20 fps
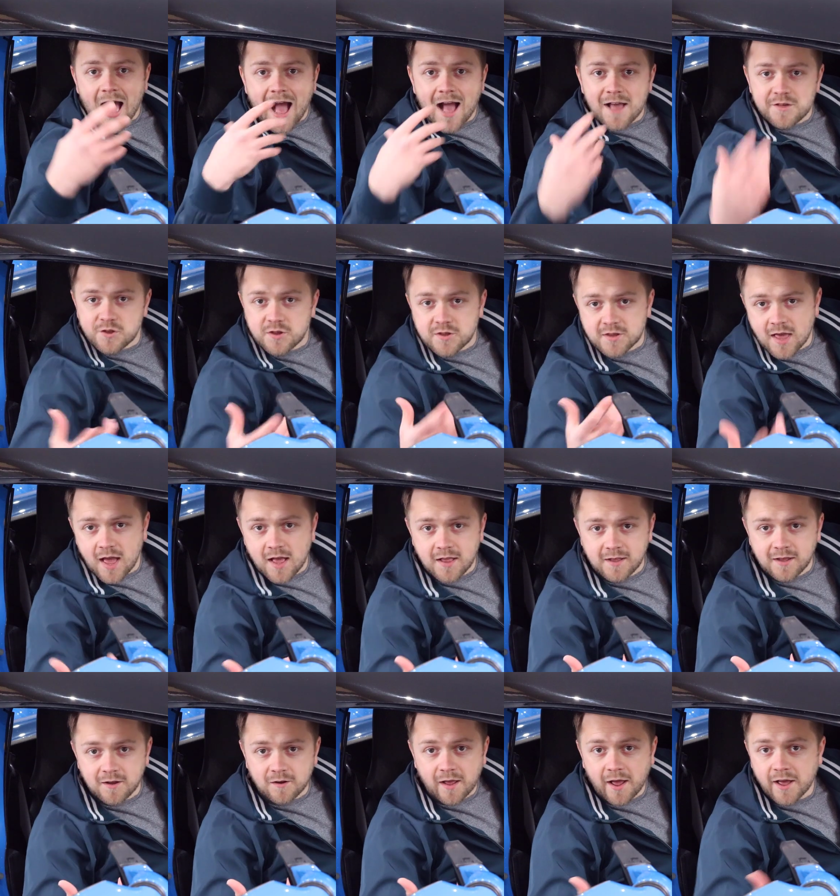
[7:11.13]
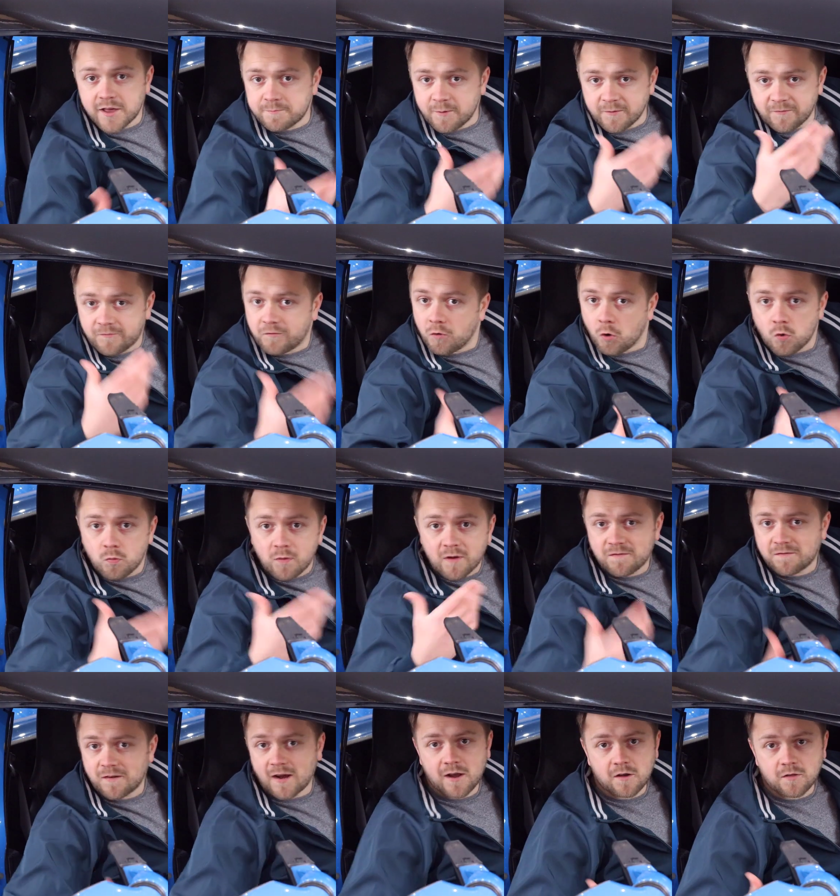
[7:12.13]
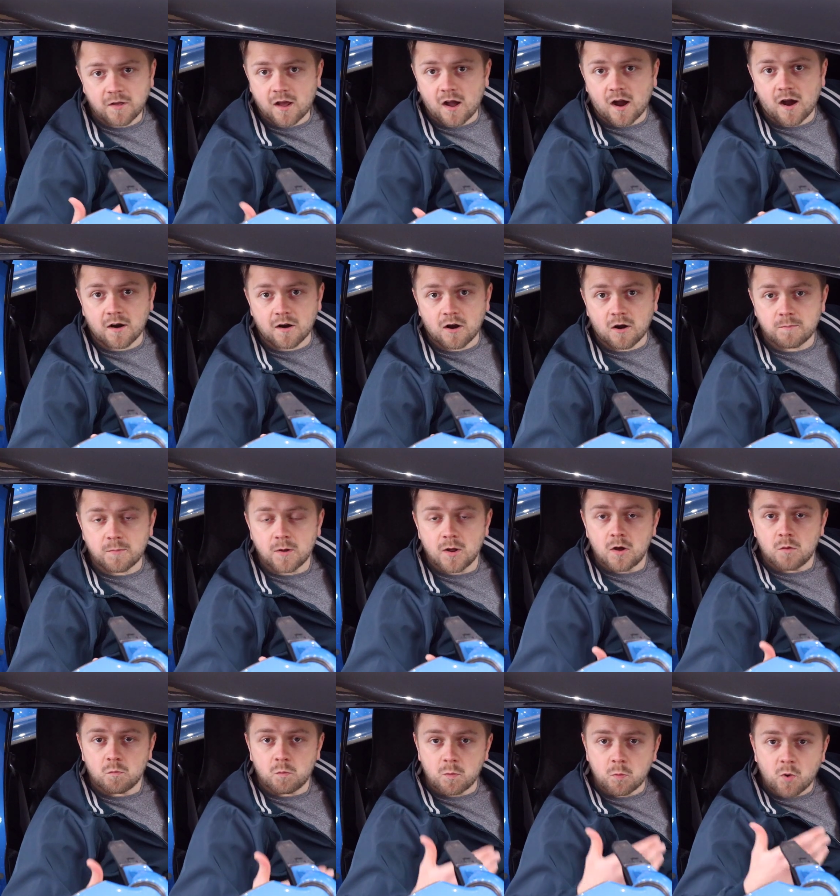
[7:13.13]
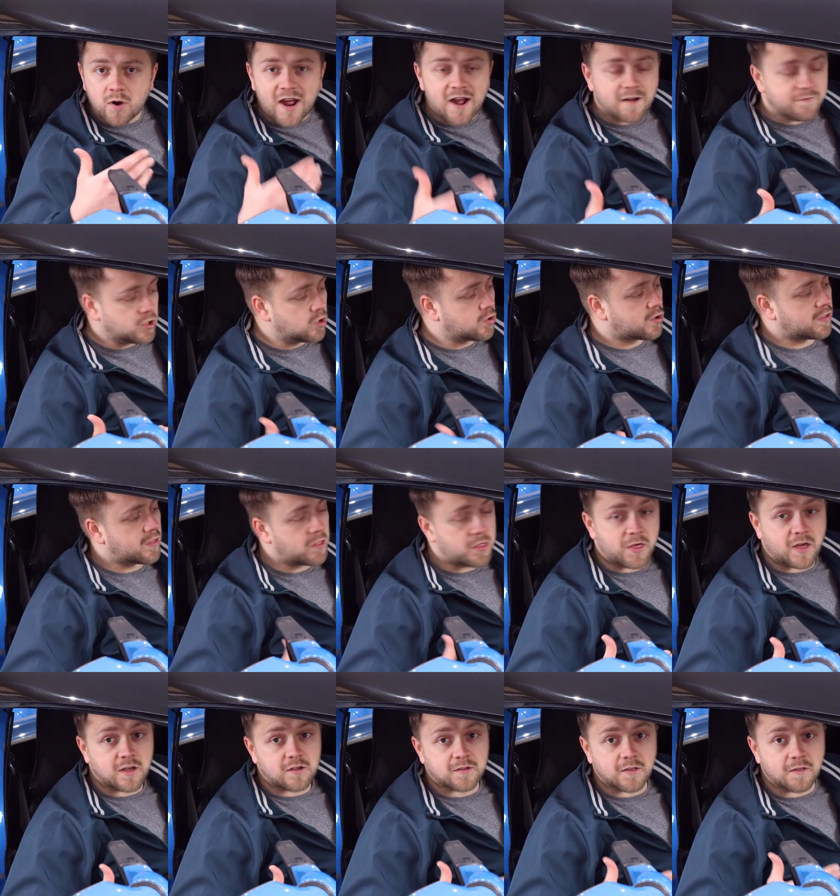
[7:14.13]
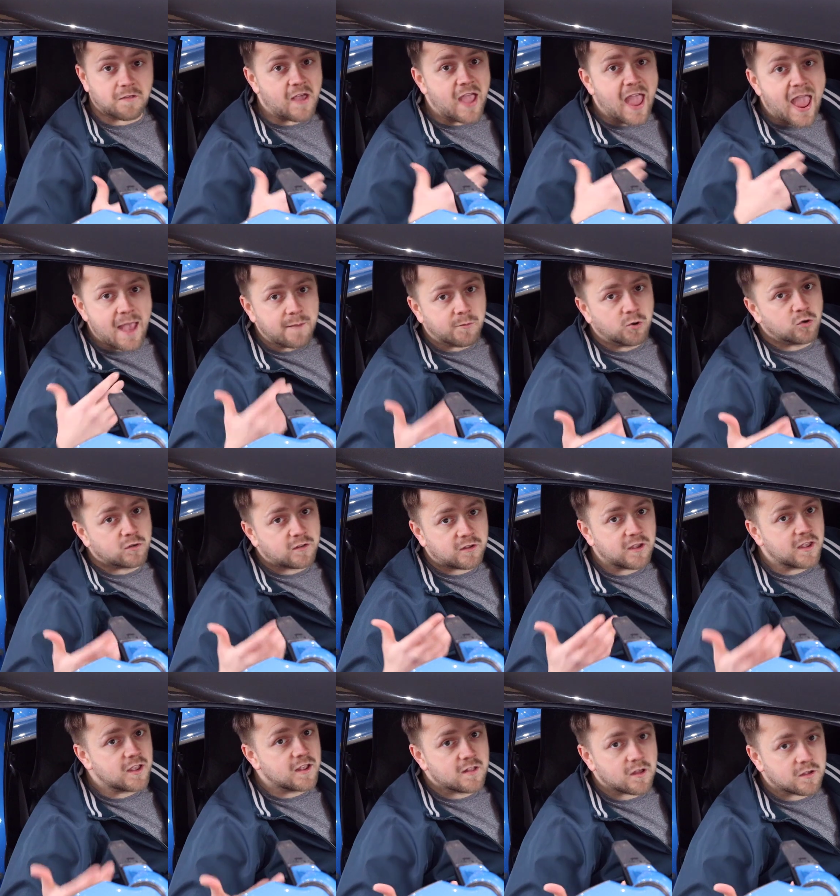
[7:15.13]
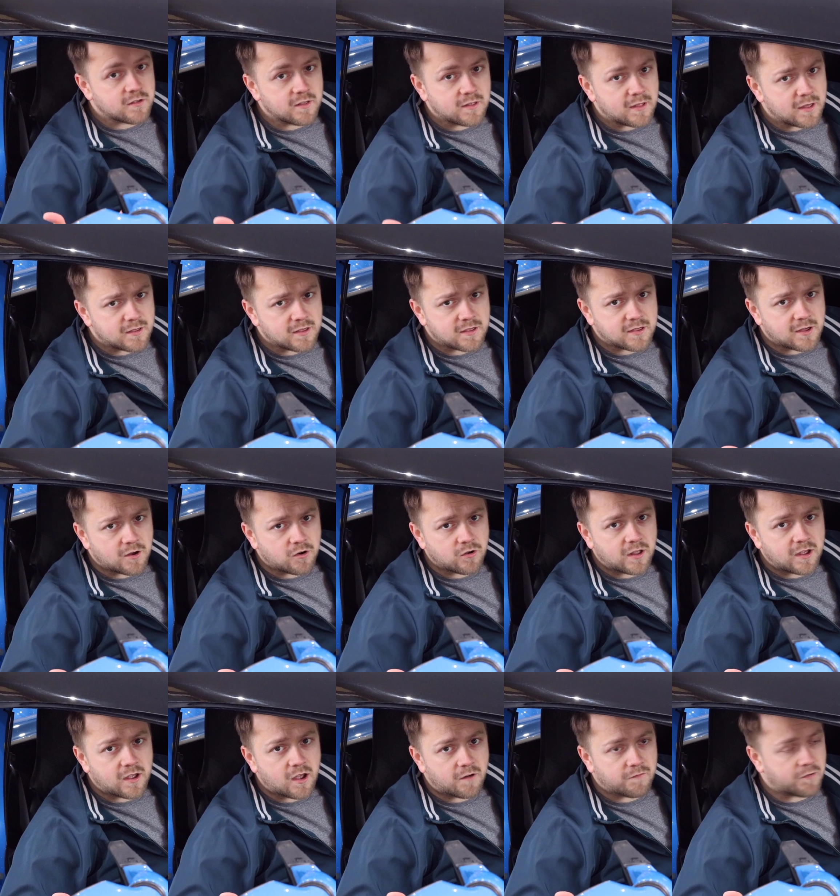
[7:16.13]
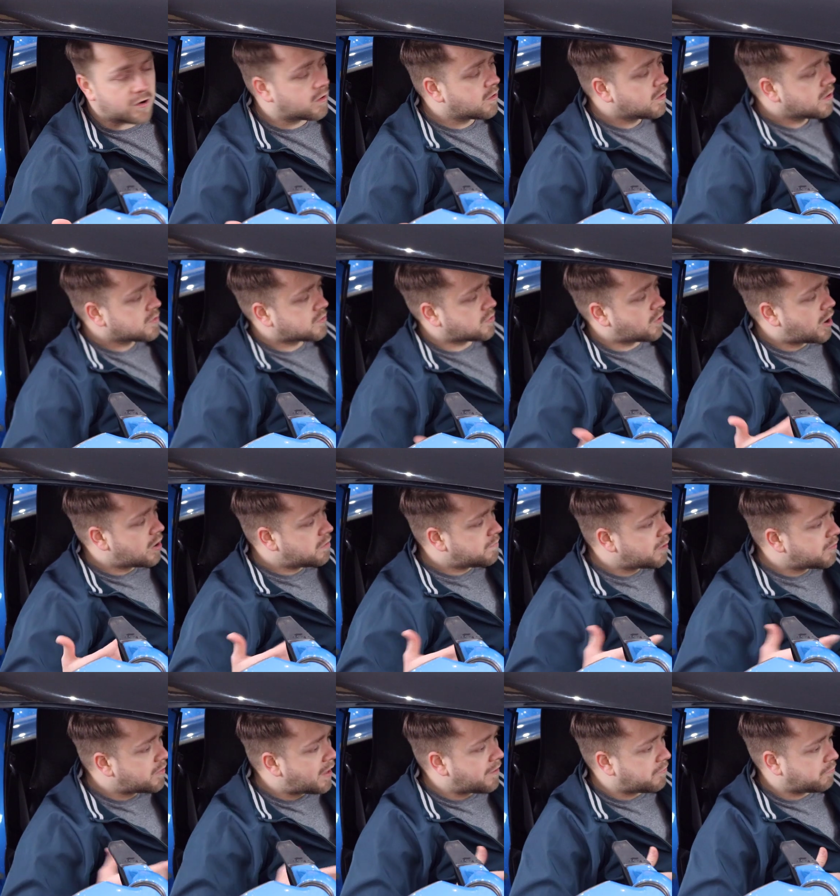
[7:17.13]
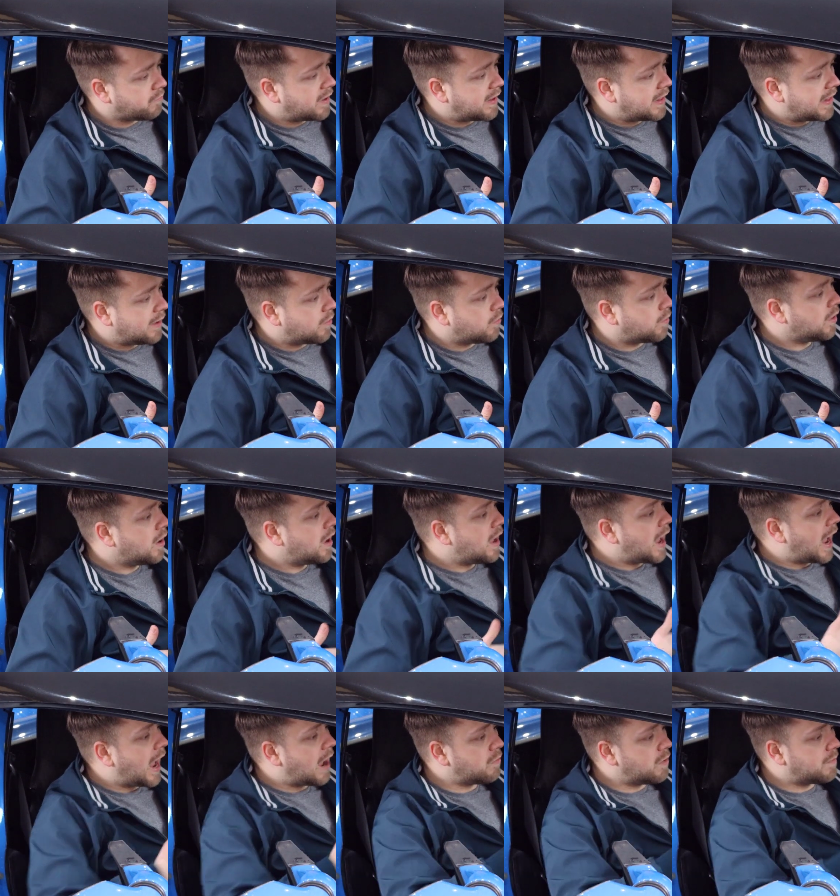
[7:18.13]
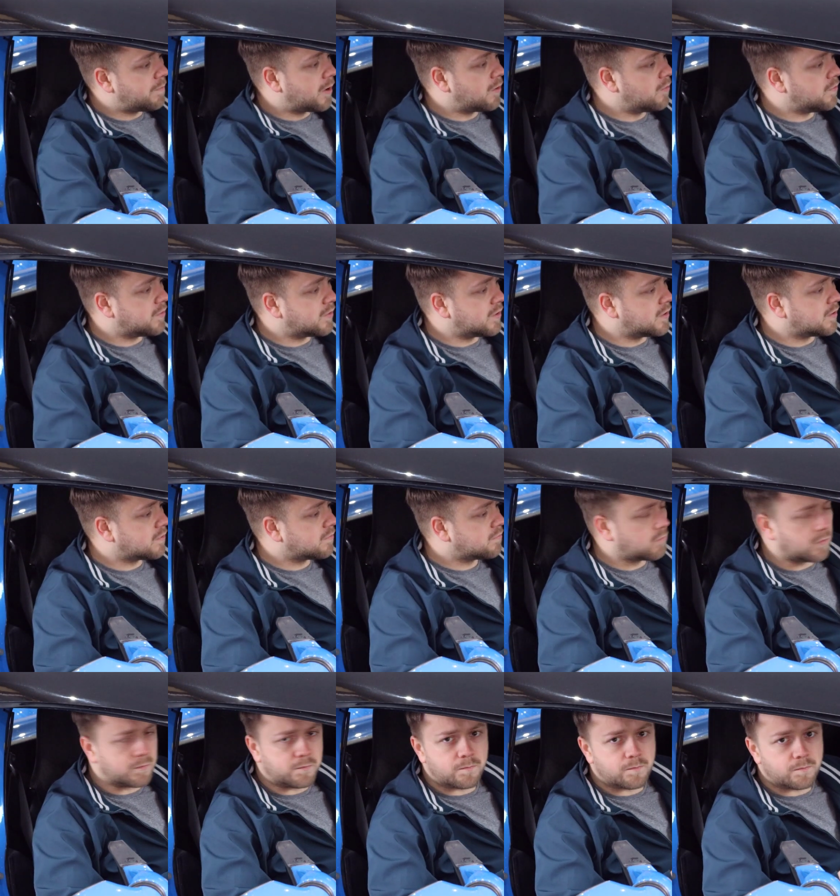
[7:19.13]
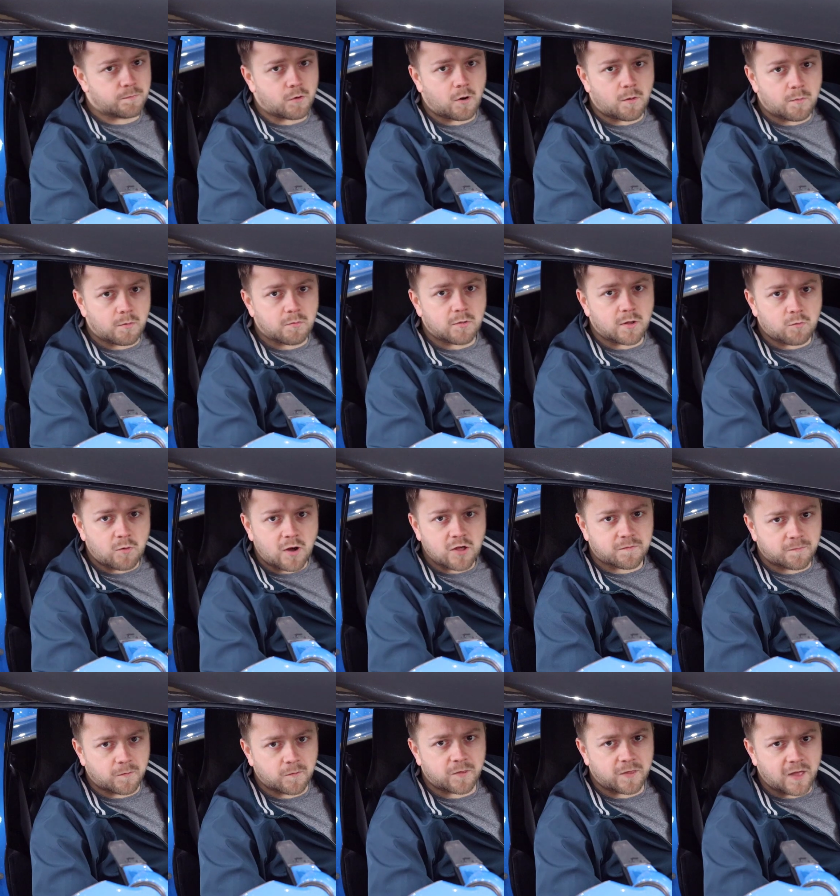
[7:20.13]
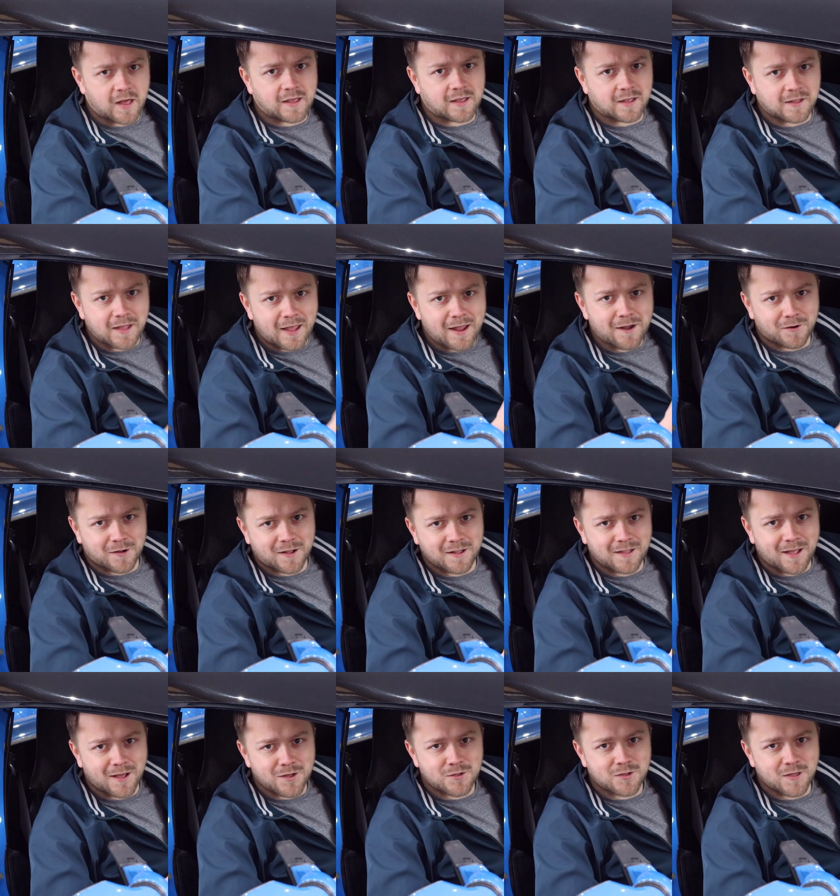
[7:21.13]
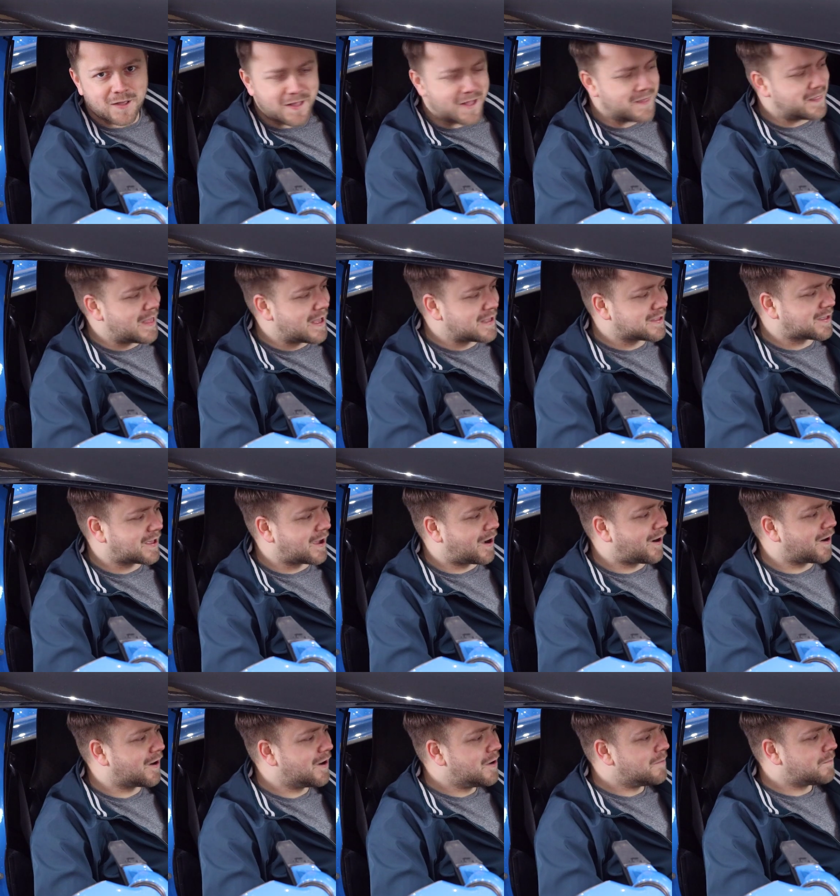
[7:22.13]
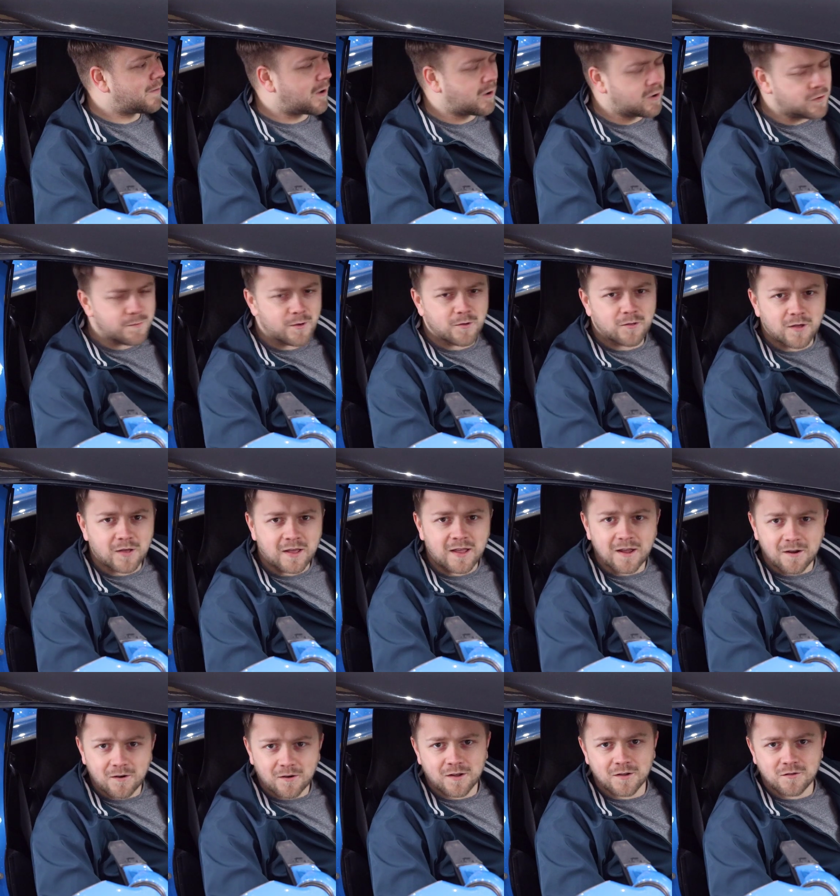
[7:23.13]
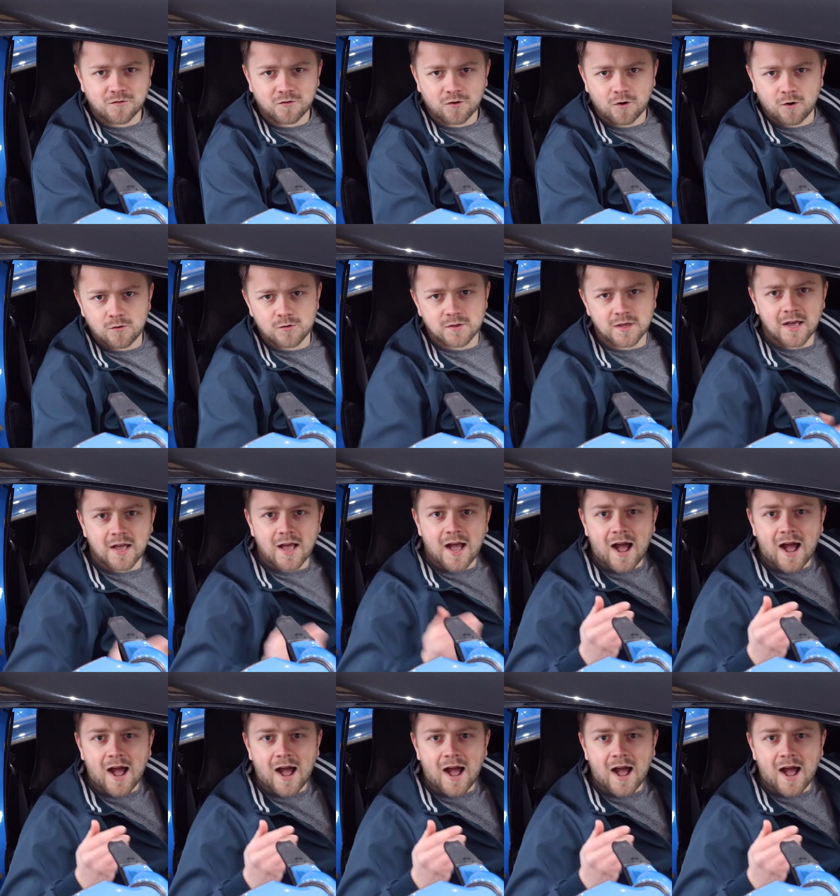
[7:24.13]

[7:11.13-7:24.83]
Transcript: as you sit in here guys, before we fire the car up, we want to have a look at the things that the MOT doesn't necessarily cover. So how about that radio? How about the, we're probably wishful thinking, air conditioning in this car, but how about the heater controls?